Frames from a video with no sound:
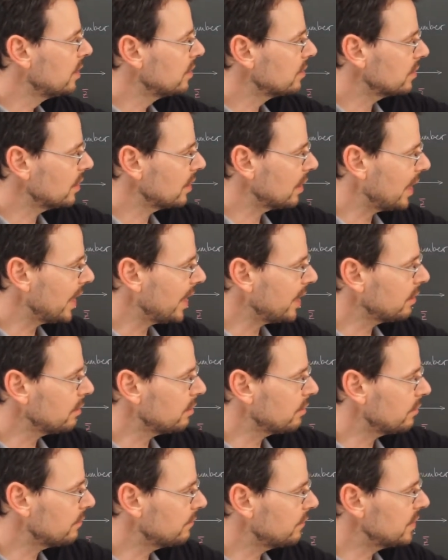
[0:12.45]
the length
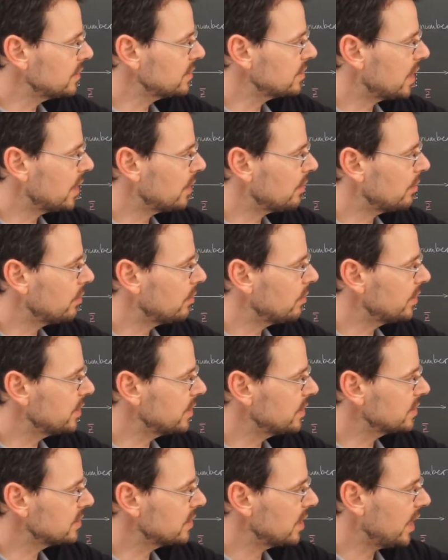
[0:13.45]
of this arrow
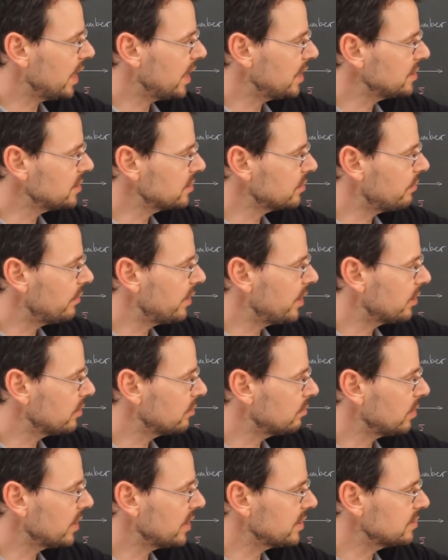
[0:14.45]
is a
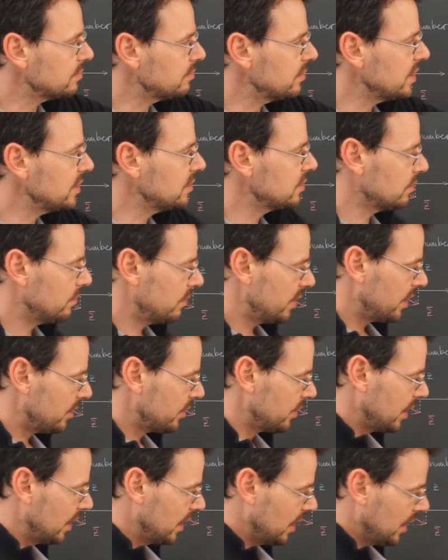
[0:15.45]
squared plus b squared